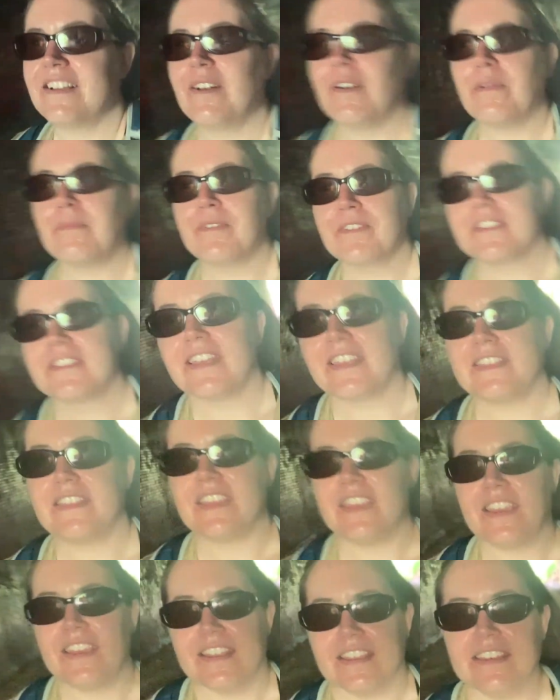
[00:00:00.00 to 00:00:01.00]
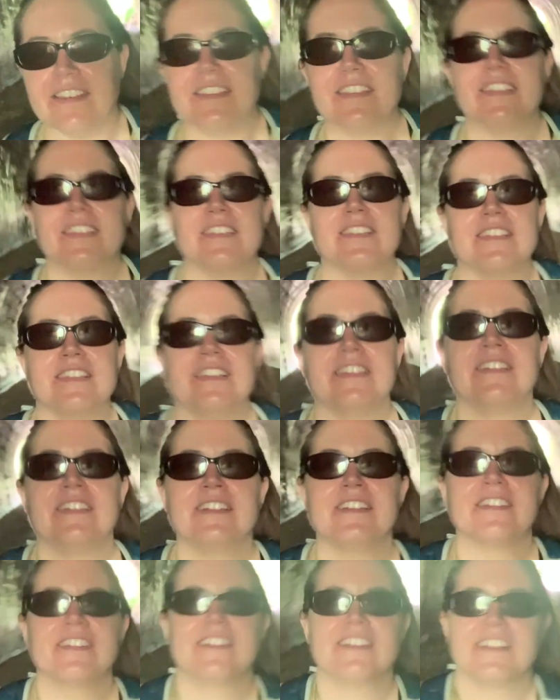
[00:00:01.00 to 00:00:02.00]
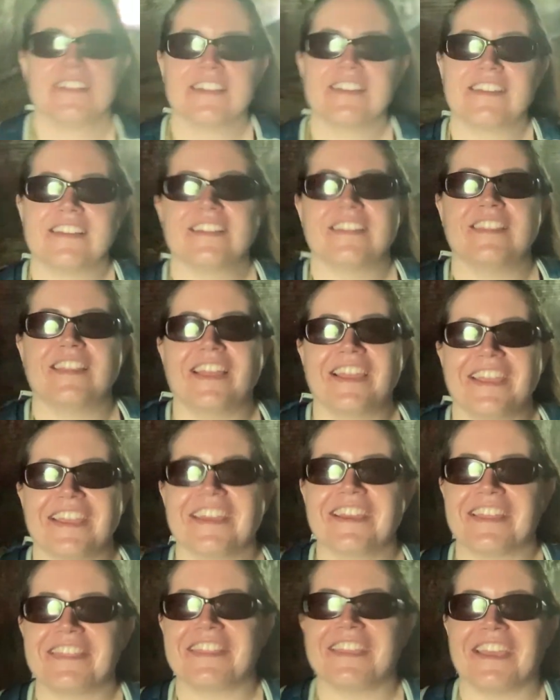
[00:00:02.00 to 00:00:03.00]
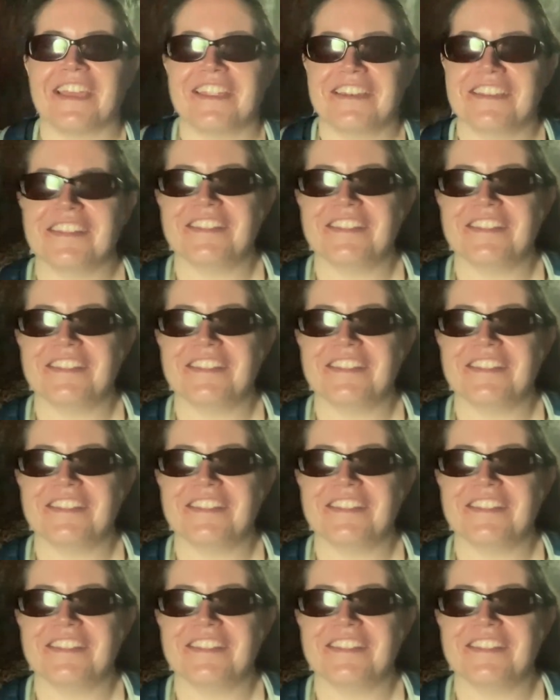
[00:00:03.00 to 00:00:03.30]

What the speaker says: Almost at the end. Light at the end